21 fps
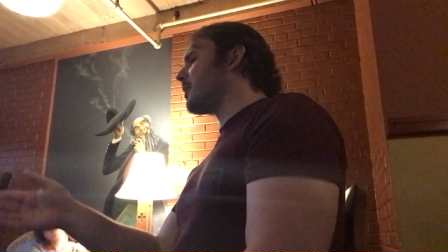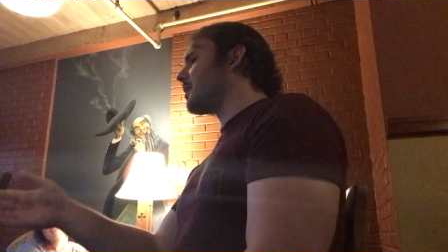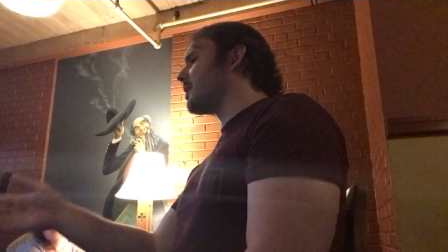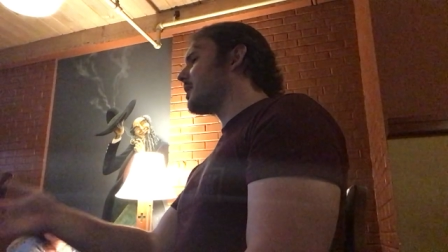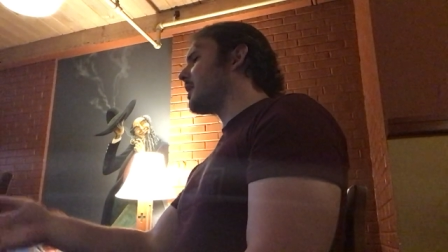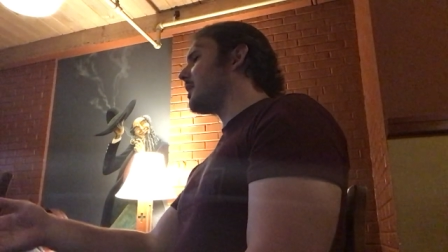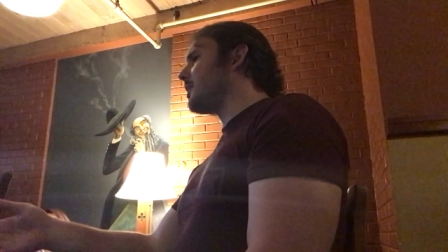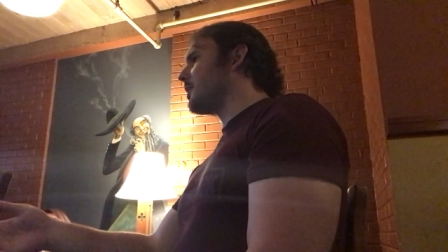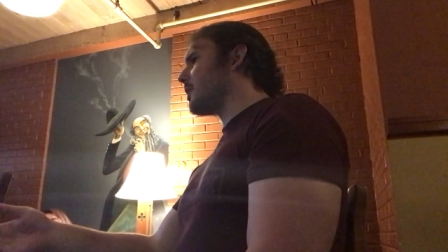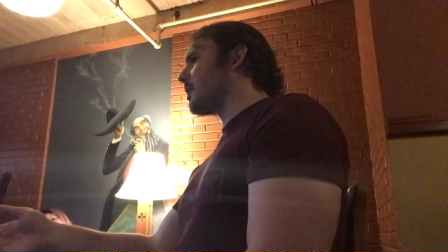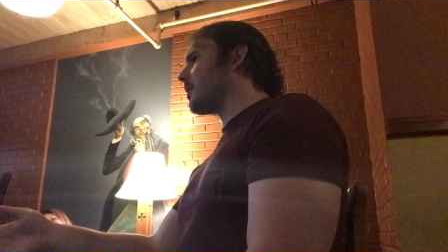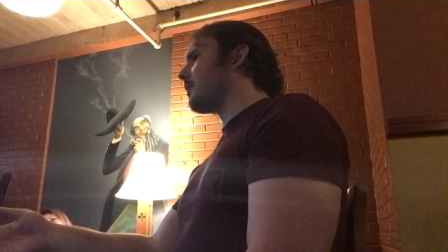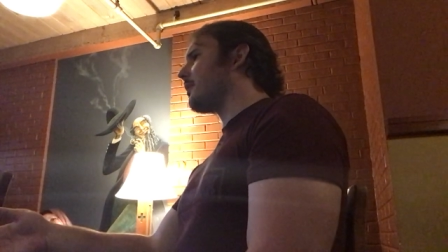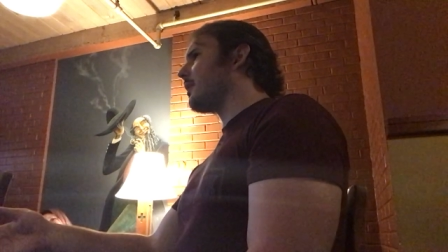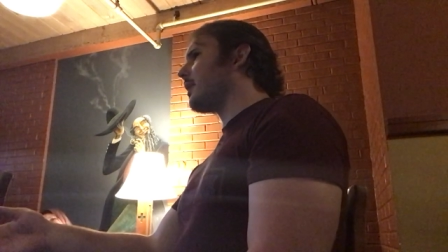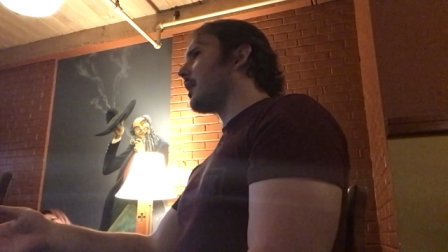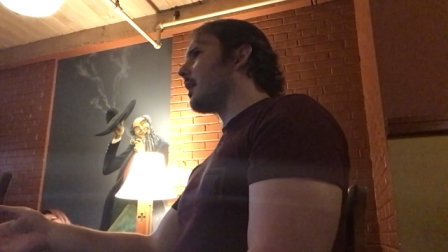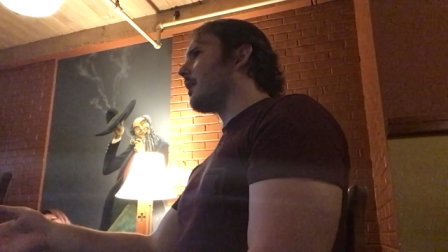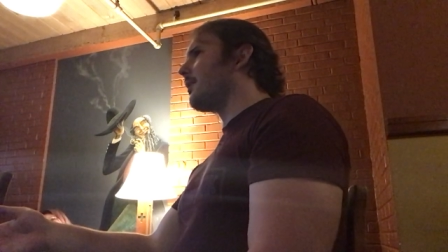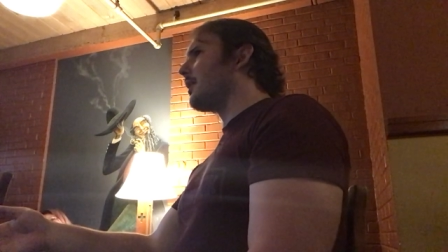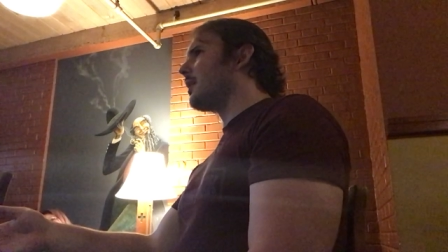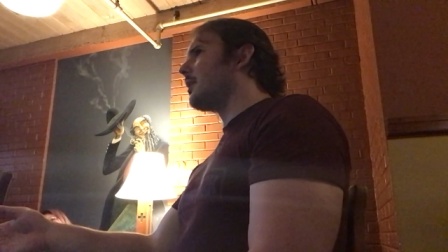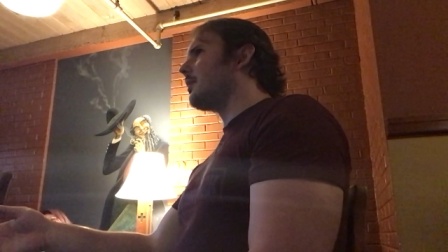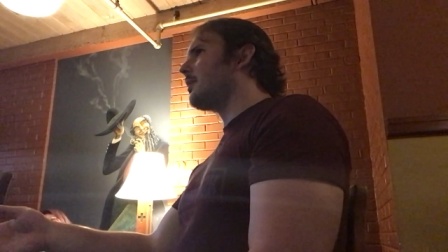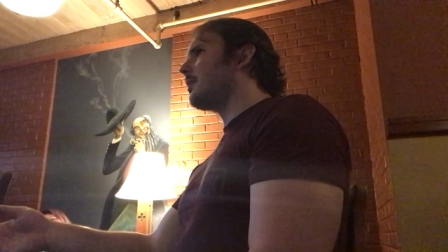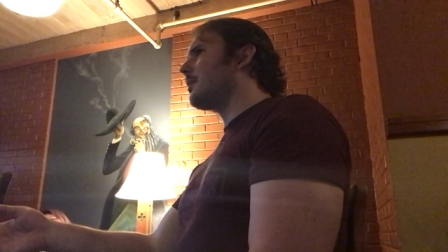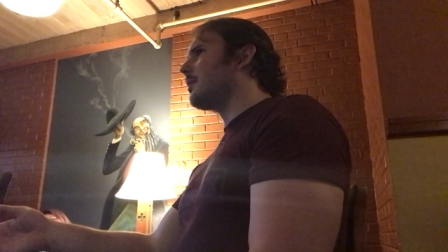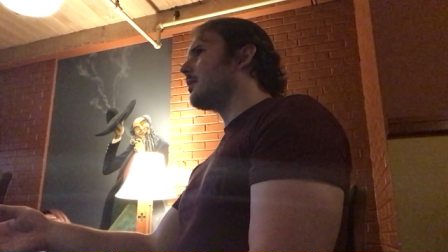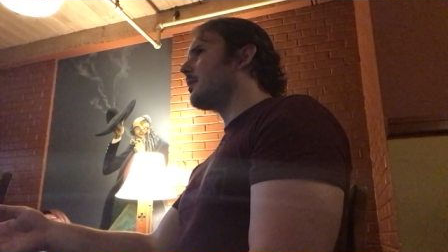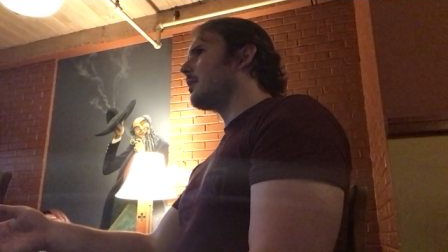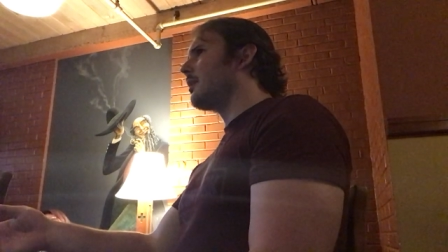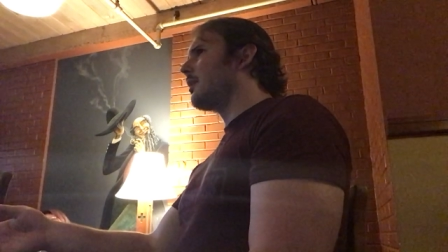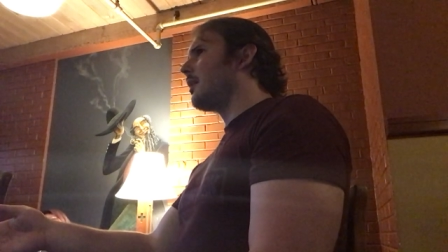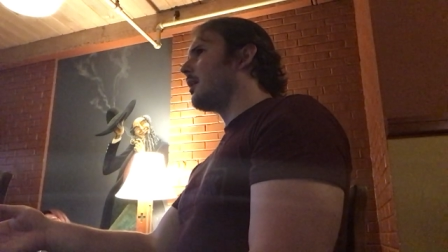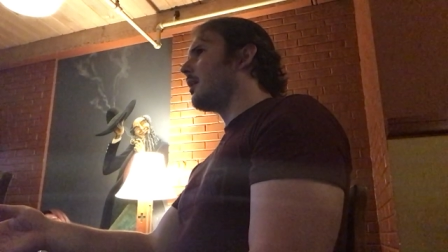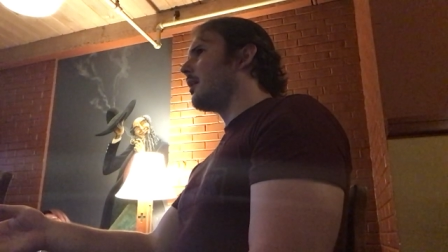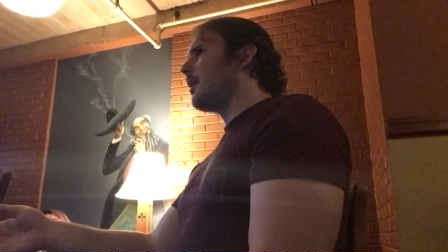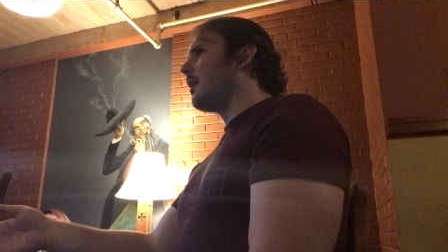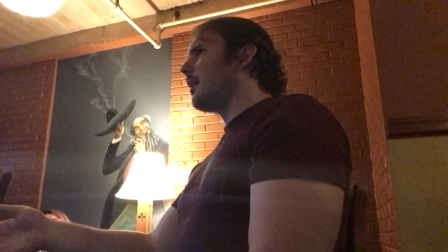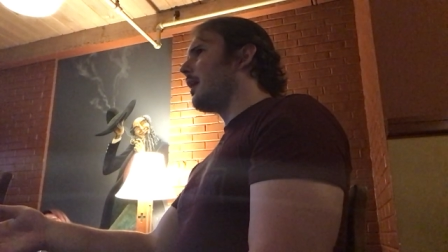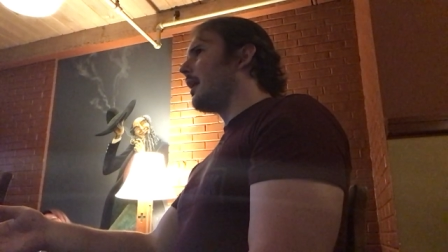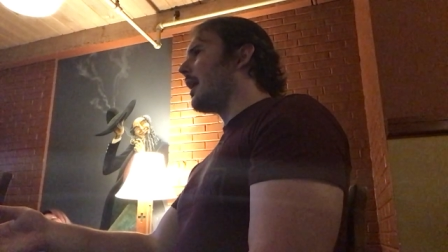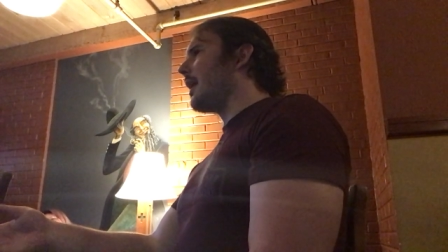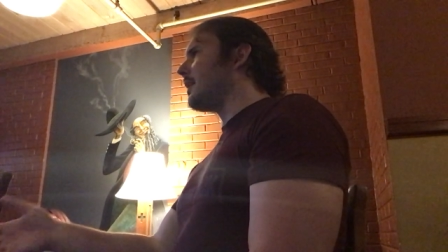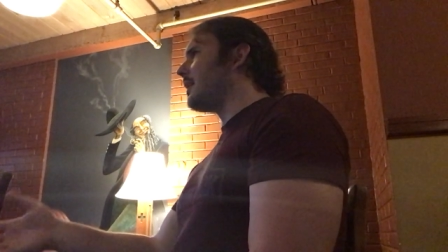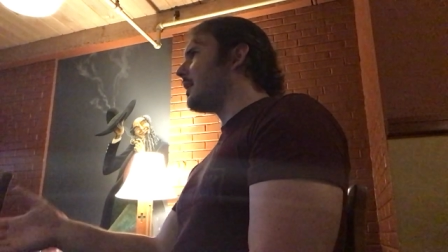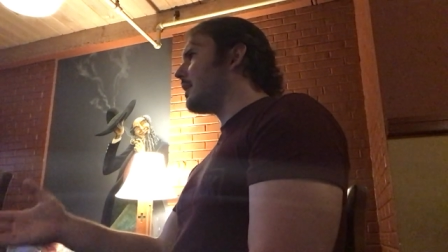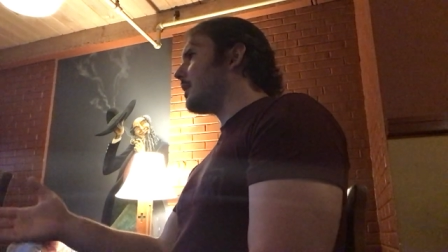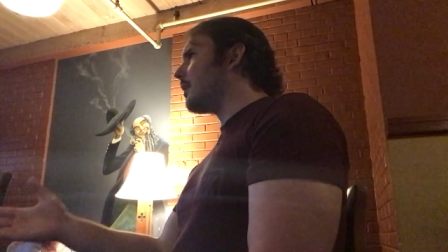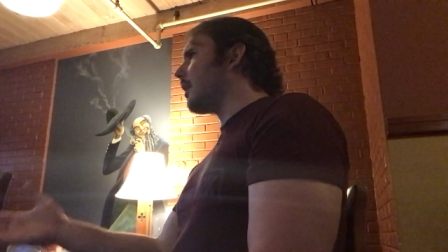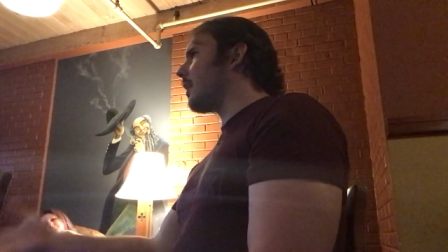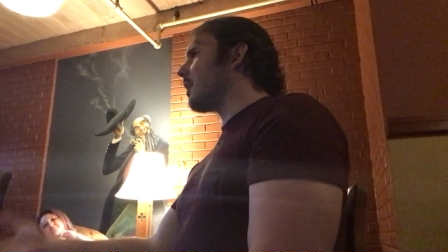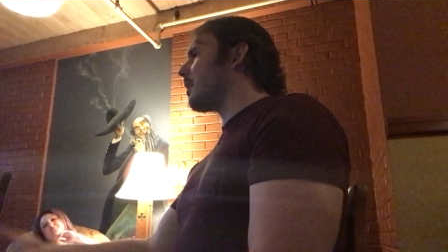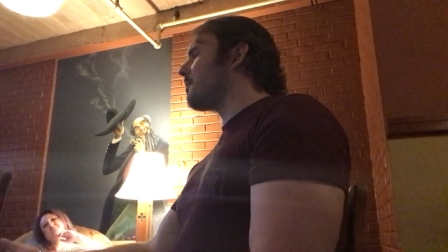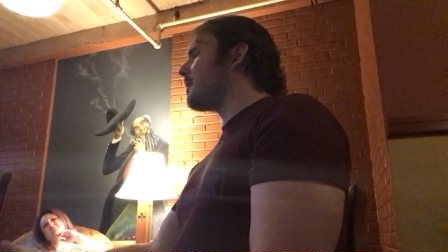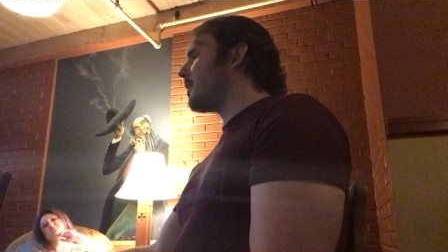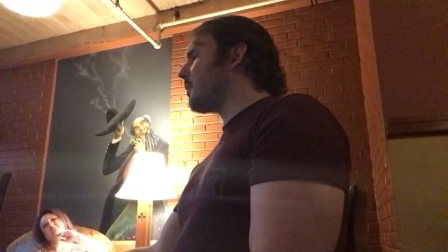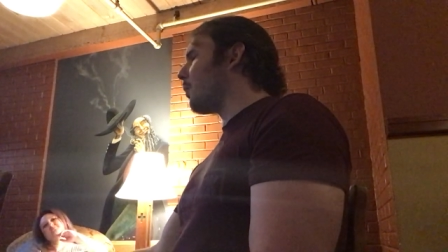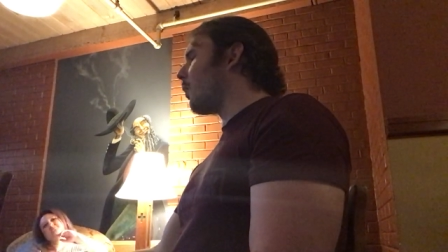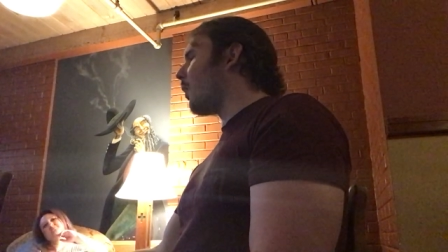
Your sins are forgiven. And he got up and